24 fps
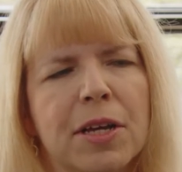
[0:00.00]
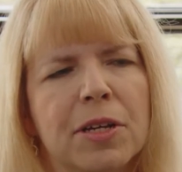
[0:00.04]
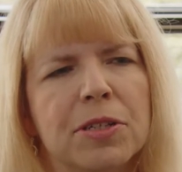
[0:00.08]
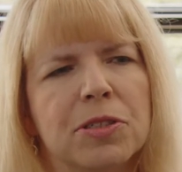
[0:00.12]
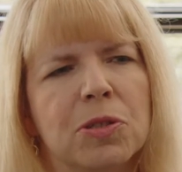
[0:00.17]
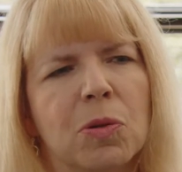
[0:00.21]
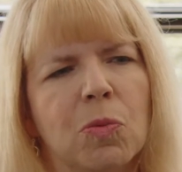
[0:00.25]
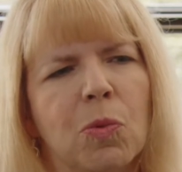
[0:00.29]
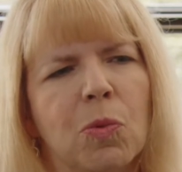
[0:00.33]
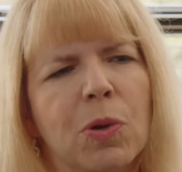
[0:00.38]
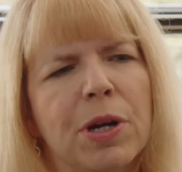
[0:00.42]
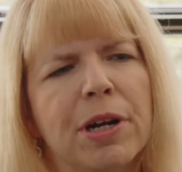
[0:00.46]

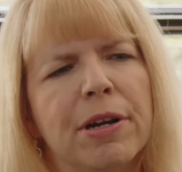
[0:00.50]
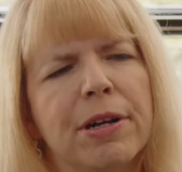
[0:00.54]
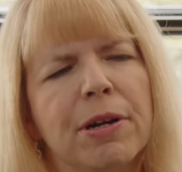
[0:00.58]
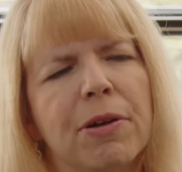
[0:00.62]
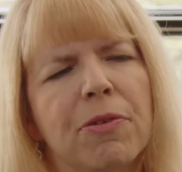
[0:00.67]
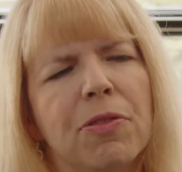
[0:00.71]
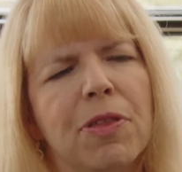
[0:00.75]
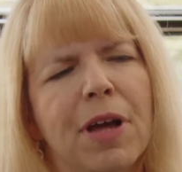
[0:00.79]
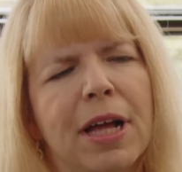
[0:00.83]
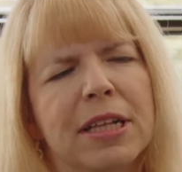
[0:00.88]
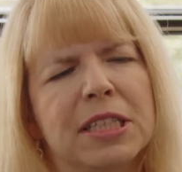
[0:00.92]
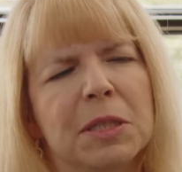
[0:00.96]
So what are your
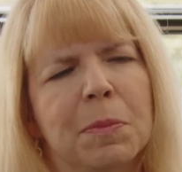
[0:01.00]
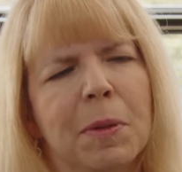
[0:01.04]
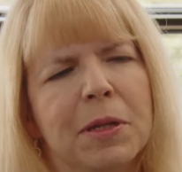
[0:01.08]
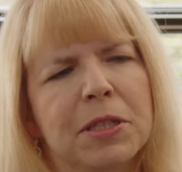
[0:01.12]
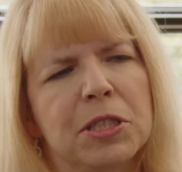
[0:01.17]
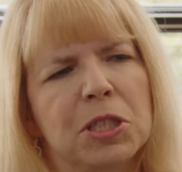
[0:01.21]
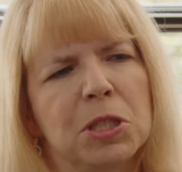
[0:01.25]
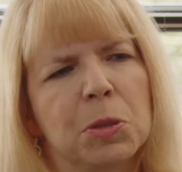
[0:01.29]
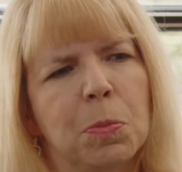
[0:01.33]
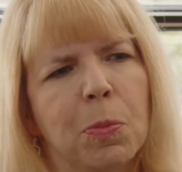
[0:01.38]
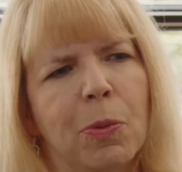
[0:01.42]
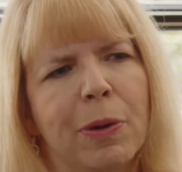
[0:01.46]
thoughts about
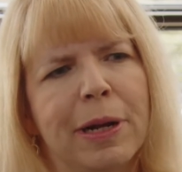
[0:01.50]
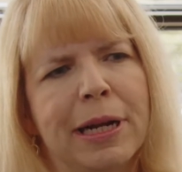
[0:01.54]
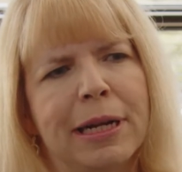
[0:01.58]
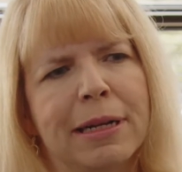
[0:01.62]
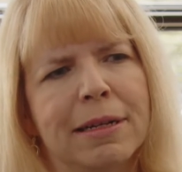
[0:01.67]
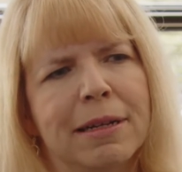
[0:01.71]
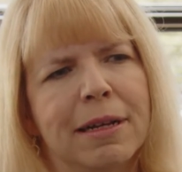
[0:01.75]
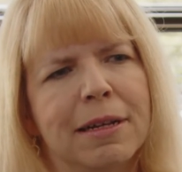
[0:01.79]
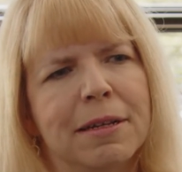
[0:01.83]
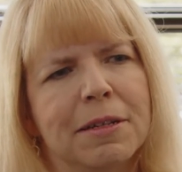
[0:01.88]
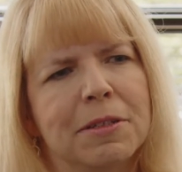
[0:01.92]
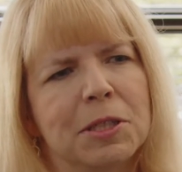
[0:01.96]

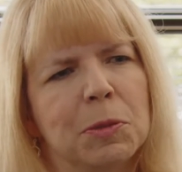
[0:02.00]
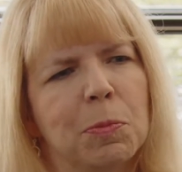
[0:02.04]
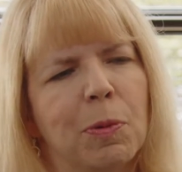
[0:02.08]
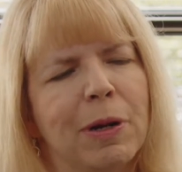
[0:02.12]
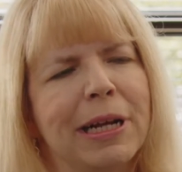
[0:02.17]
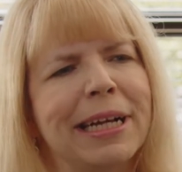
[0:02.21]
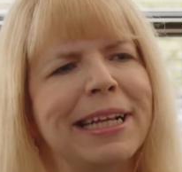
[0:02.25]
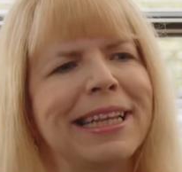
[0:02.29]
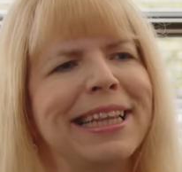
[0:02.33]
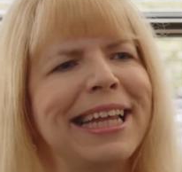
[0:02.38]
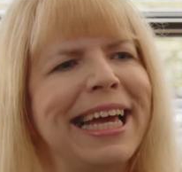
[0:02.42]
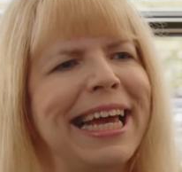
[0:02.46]
Spring
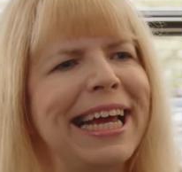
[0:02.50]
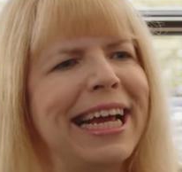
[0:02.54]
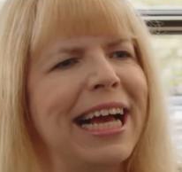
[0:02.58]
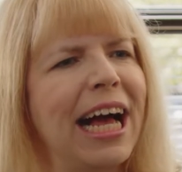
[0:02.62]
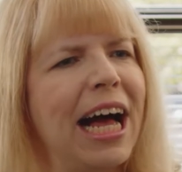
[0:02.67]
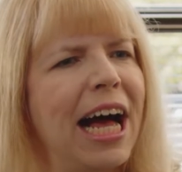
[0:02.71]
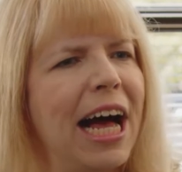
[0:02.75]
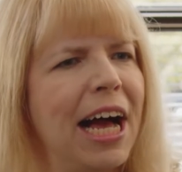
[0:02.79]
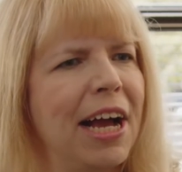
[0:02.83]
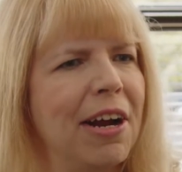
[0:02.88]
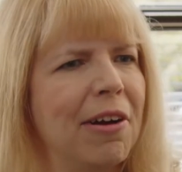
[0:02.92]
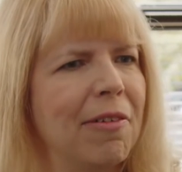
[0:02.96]
Lake
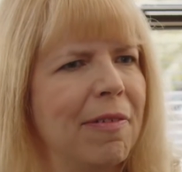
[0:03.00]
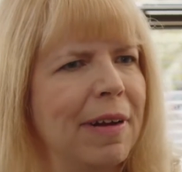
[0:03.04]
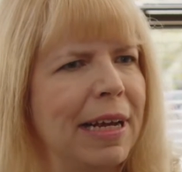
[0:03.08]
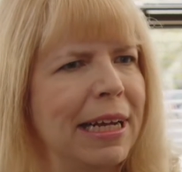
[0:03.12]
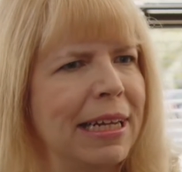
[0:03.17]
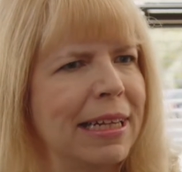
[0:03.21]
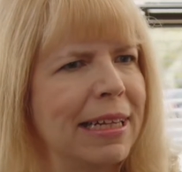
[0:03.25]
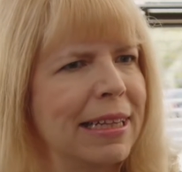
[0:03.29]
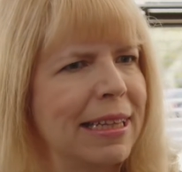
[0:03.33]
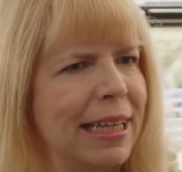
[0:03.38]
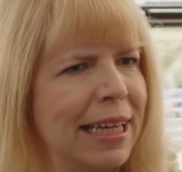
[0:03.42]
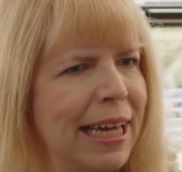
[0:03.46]

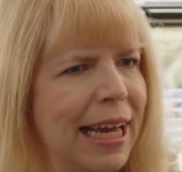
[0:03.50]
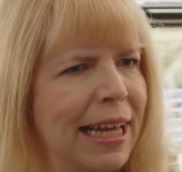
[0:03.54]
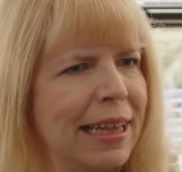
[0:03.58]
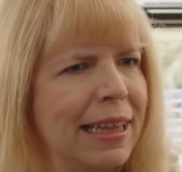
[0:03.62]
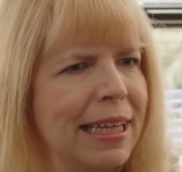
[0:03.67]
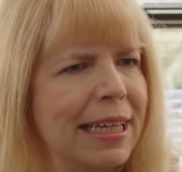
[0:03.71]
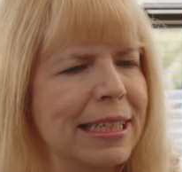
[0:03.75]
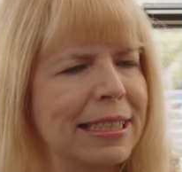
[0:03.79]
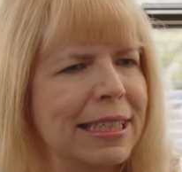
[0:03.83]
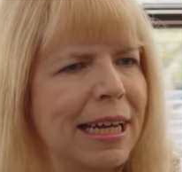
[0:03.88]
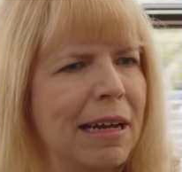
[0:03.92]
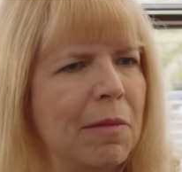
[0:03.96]
hiring the
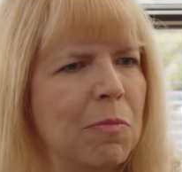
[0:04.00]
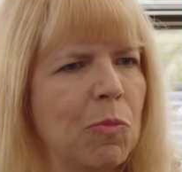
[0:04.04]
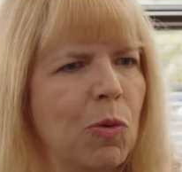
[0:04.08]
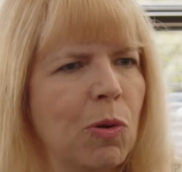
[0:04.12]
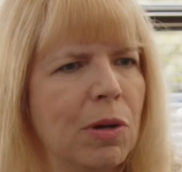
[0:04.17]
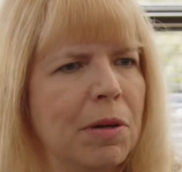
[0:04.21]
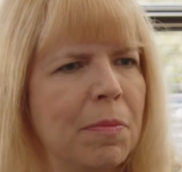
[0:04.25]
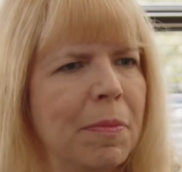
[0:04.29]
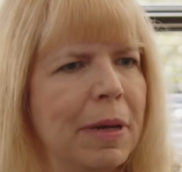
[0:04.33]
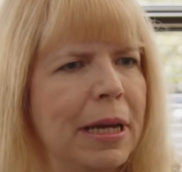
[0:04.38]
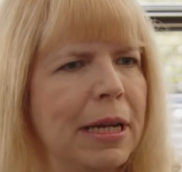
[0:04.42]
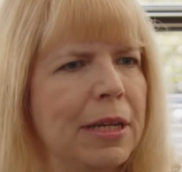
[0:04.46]
Kenly town
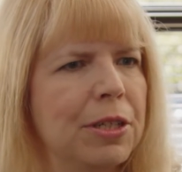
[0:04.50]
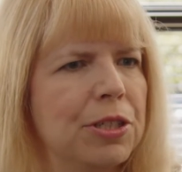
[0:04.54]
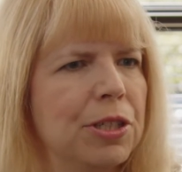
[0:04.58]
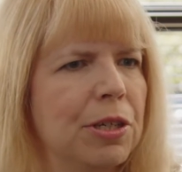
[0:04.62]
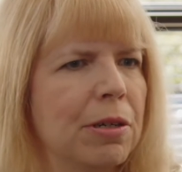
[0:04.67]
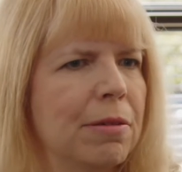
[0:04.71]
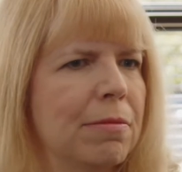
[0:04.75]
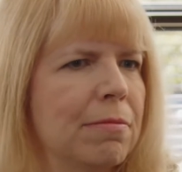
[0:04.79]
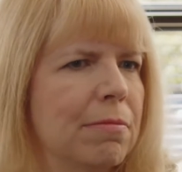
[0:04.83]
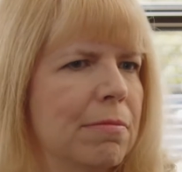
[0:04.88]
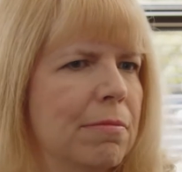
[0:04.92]
board manager?